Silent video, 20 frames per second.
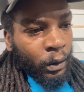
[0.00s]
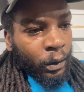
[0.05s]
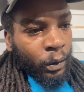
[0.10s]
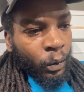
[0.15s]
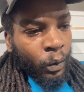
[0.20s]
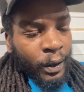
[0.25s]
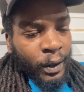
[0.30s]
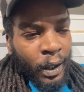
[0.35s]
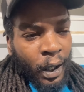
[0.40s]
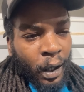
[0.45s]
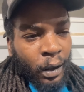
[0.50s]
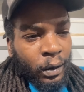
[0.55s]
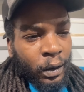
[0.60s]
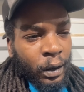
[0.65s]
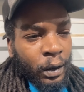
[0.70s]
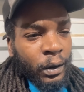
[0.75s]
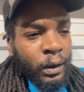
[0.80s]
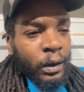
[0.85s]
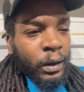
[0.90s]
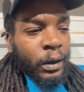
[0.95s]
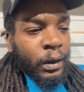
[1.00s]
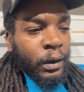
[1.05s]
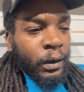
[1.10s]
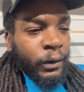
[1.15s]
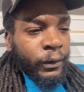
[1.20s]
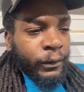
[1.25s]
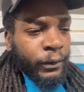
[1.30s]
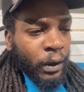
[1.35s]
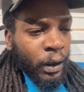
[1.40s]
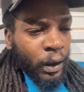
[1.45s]
while y'all look to
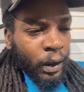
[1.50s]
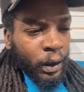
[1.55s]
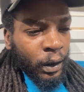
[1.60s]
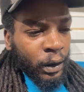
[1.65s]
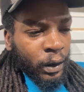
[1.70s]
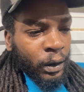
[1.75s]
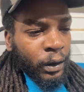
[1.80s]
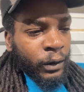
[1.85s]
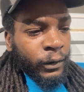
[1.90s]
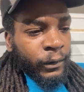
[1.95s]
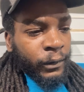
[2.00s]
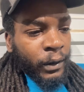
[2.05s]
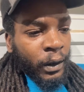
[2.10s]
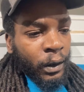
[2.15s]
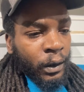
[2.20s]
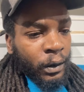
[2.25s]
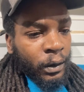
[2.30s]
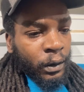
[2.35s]
for us to fix